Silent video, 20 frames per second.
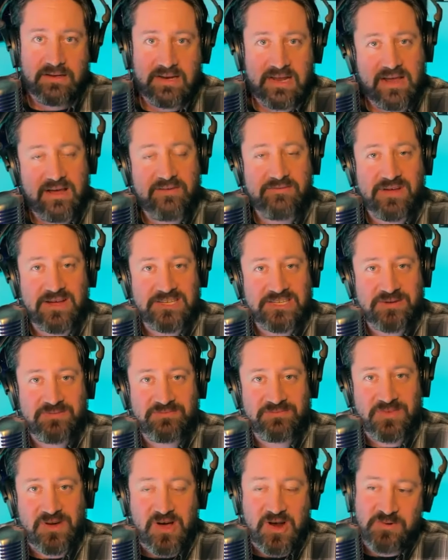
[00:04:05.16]
Now, I've got
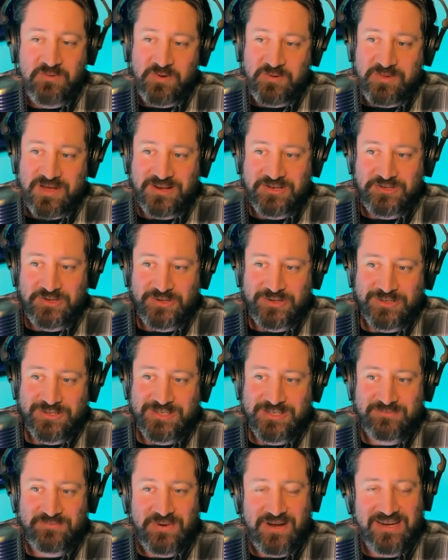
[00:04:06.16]
some honorable
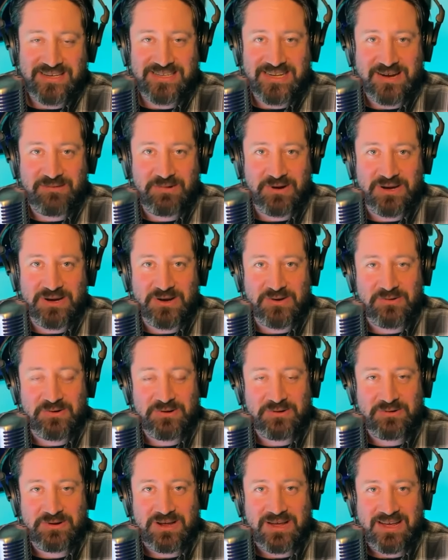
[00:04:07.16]
mentions, but we're going to
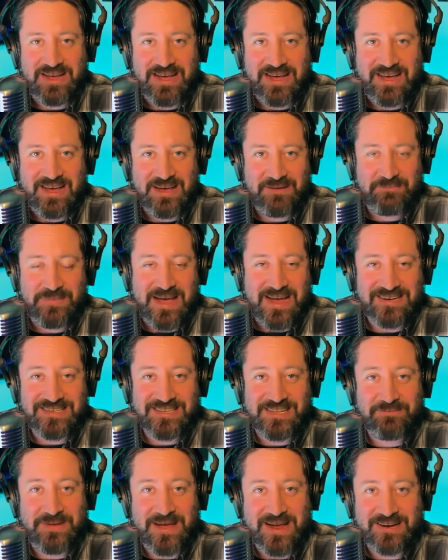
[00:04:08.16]
go back
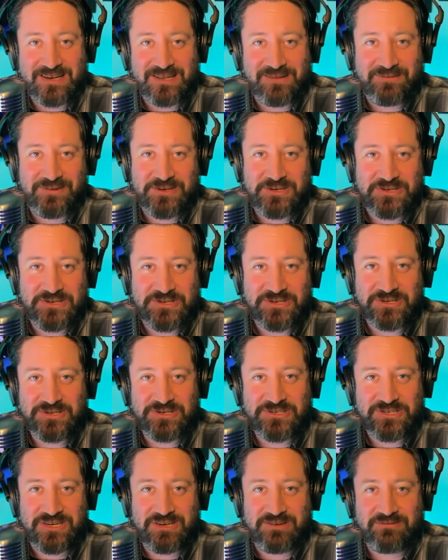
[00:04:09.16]
to the Back to the Future
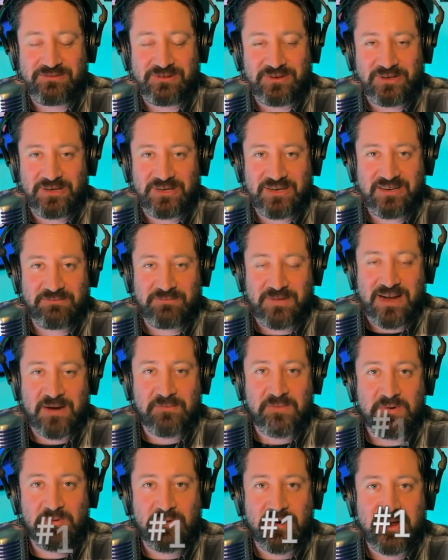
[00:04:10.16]
trilogy for my
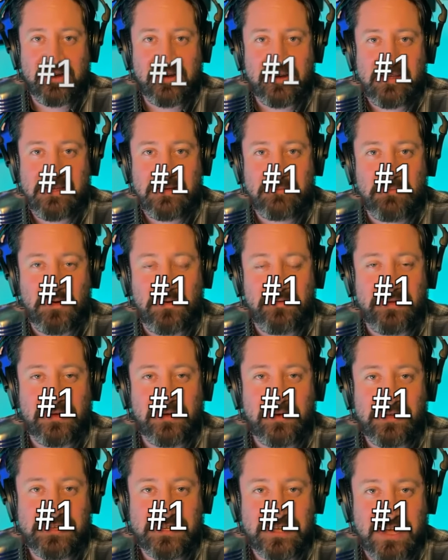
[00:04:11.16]
number 1 movie
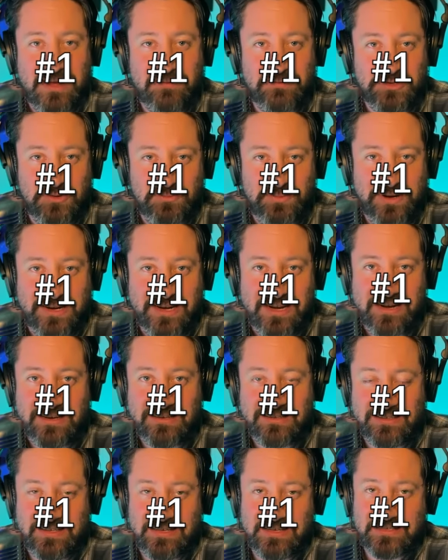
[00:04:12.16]
all-time
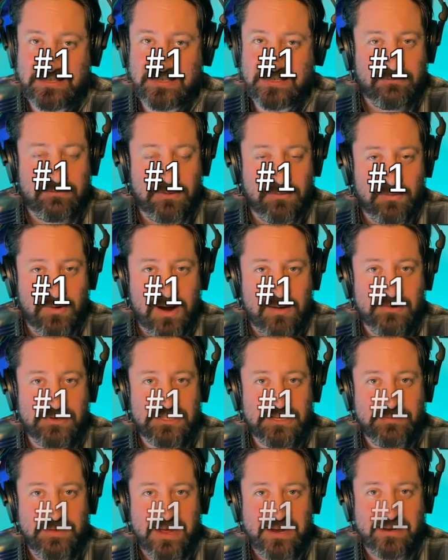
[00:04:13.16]
Joepinionated list from Robert
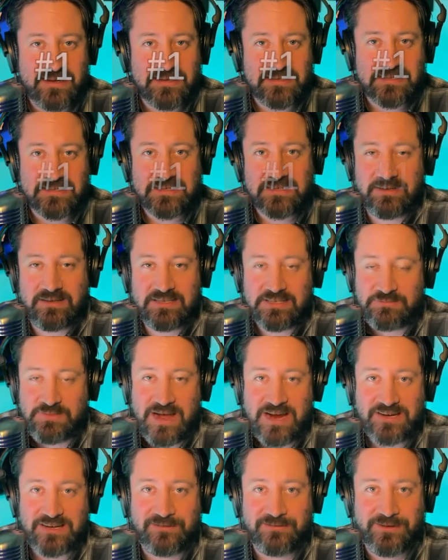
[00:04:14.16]
Zemeckis. It's
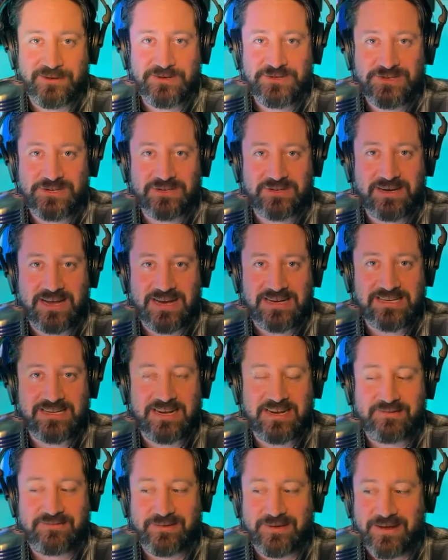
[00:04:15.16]
Back to the Future,
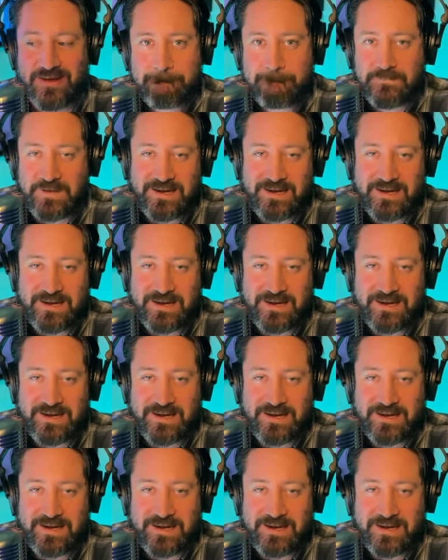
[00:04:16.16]
1985.